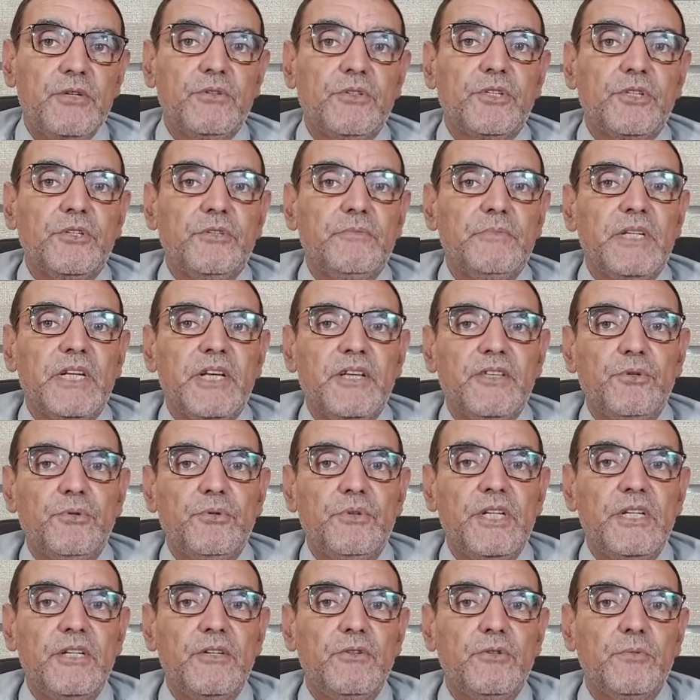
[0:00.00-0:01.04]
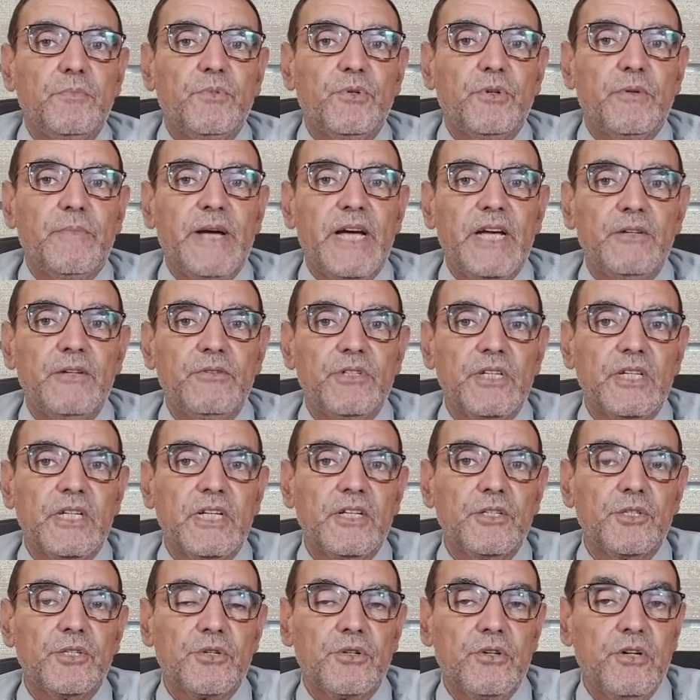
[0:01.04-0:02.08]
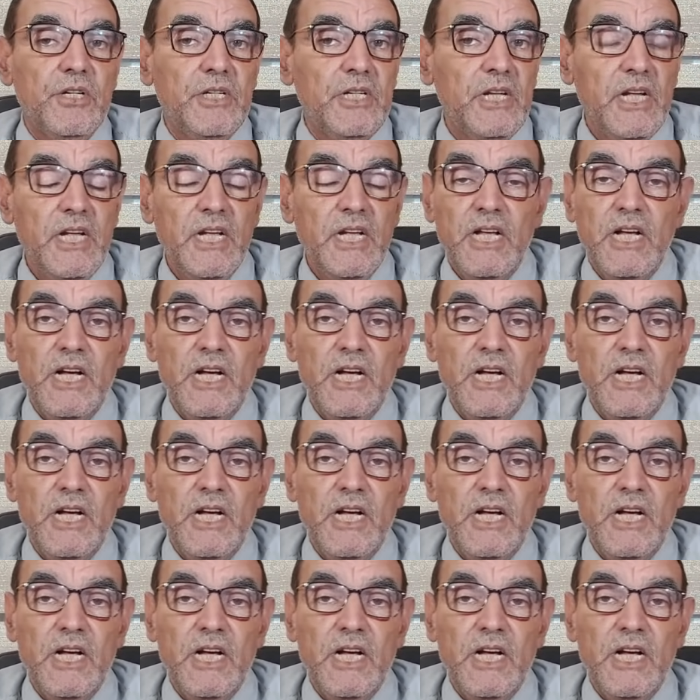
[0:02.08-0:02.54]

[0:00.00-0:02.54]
or omega-3, or probiotic, and so on.